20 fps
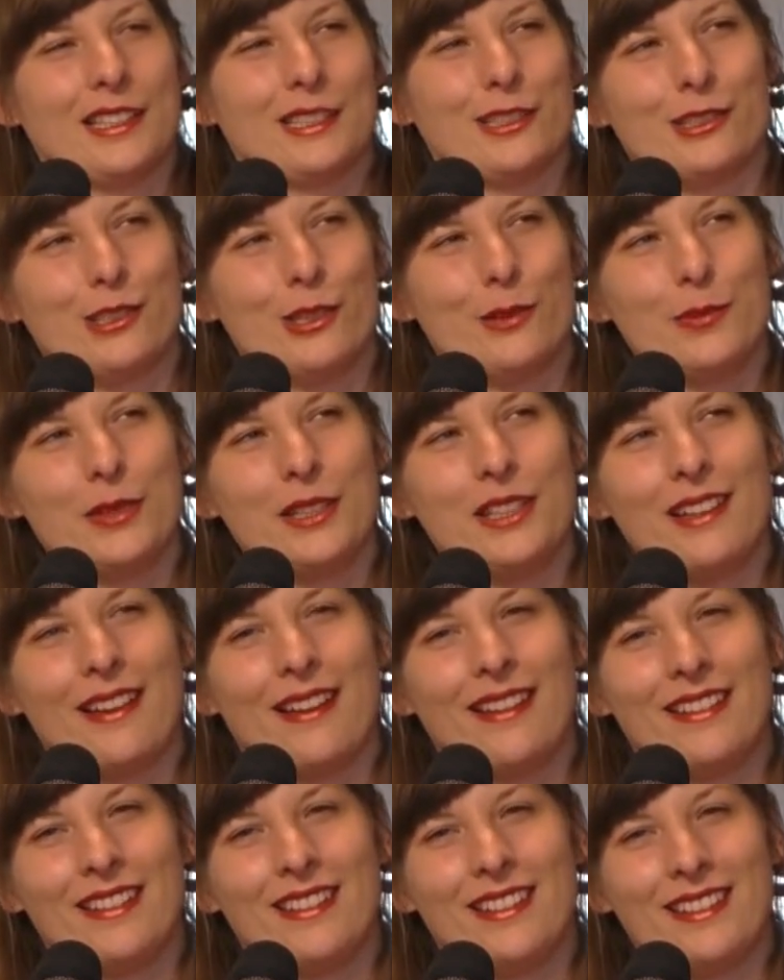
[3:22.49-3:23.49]
chubby
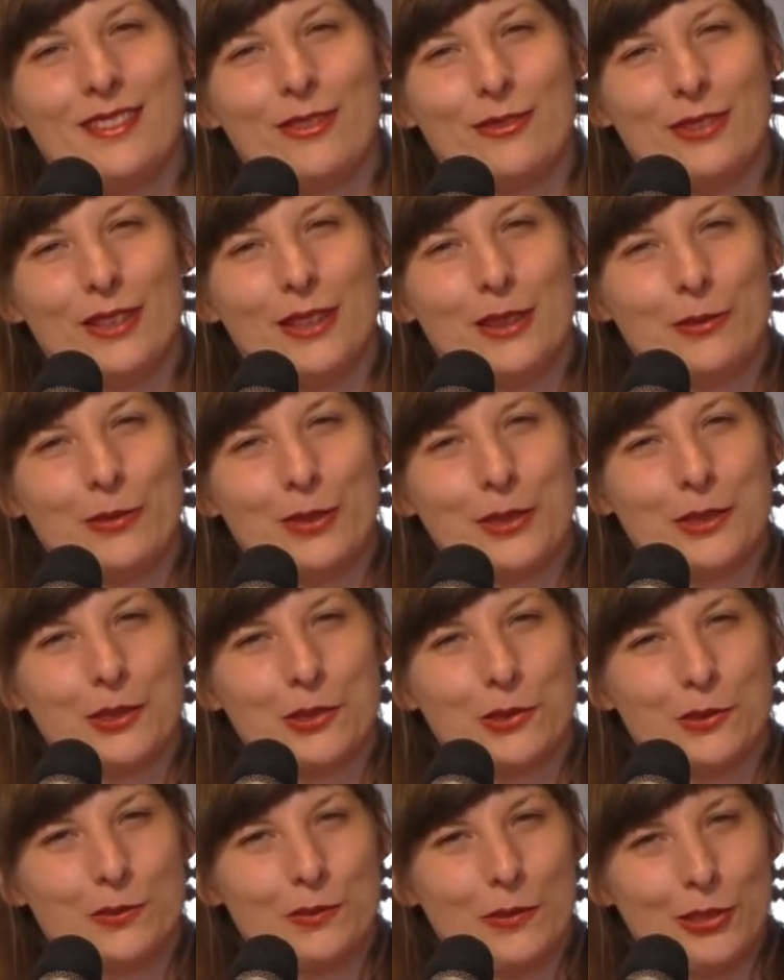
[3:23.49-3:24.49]
and filled with
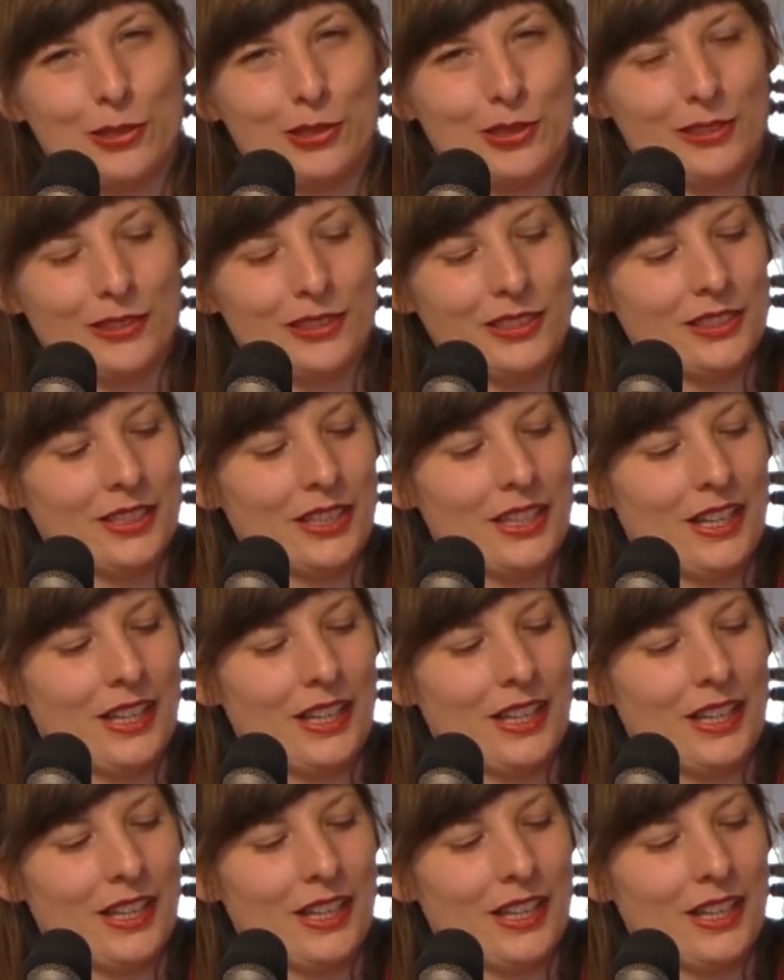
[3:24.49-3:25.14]
good muscles.